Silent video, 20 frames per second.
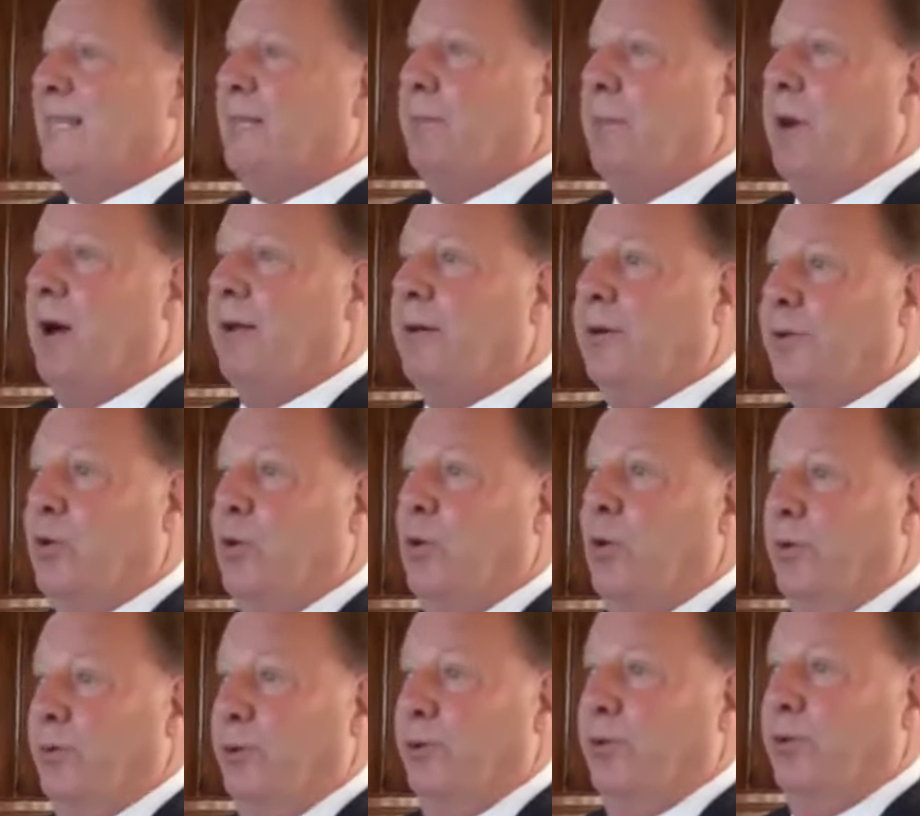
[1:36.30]
this modern
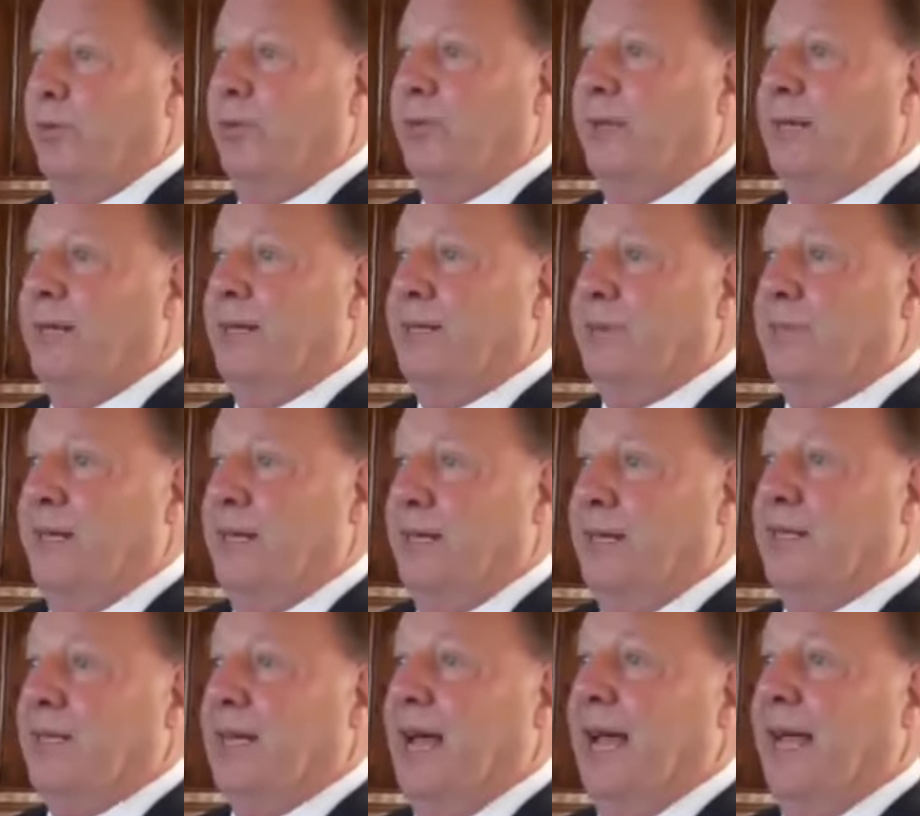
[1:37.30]
courtroom has been
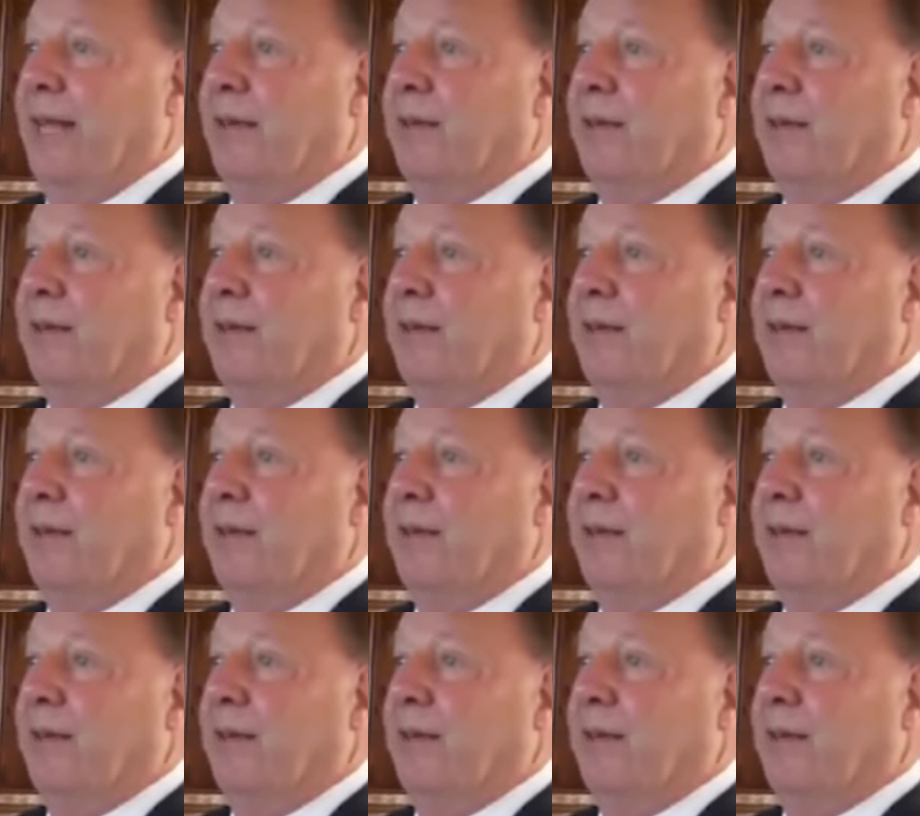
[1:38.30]
designed,